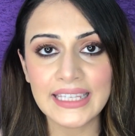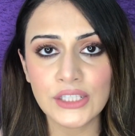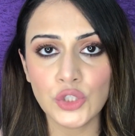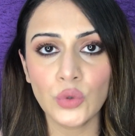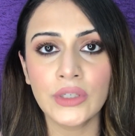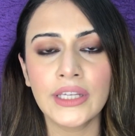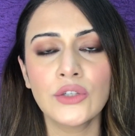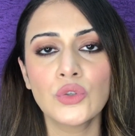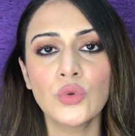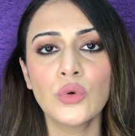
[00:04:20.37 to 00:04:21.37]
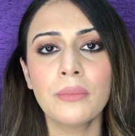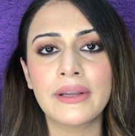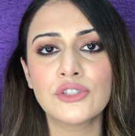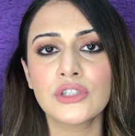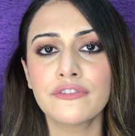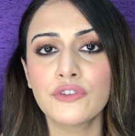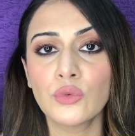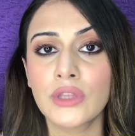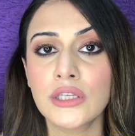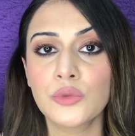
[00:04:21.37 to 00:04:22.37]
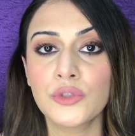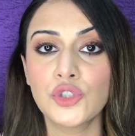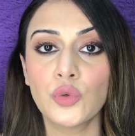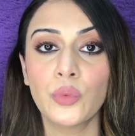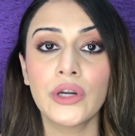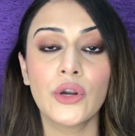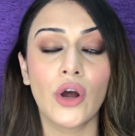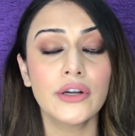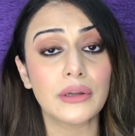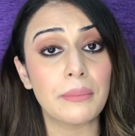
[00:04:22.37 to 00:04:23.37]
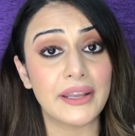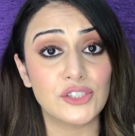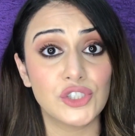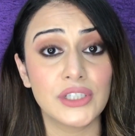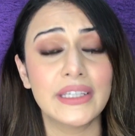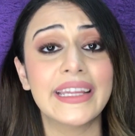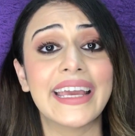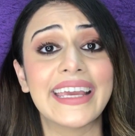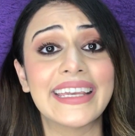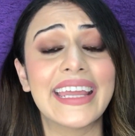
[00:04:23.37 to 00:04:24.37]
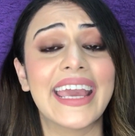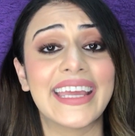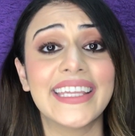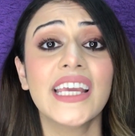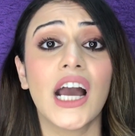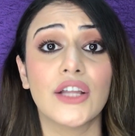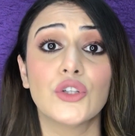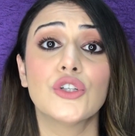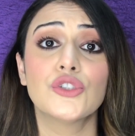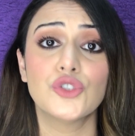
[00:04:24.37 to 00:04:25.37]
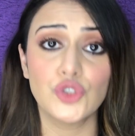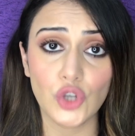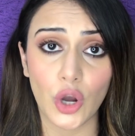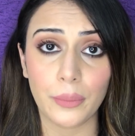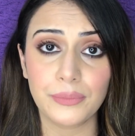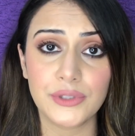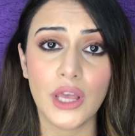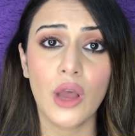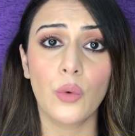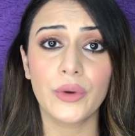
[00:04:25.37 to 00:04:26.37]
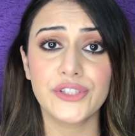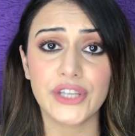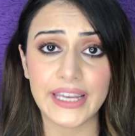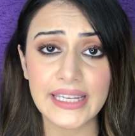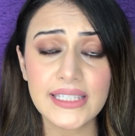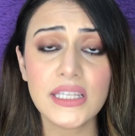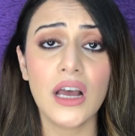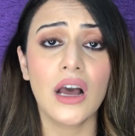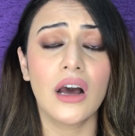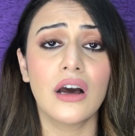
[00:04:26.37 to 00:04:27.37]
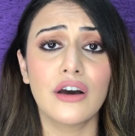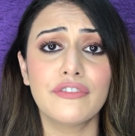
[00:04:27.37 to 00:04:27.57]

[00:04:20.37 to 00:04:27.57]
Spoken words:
In this, you need to mention a few things which you will not mention in any other jobs, which is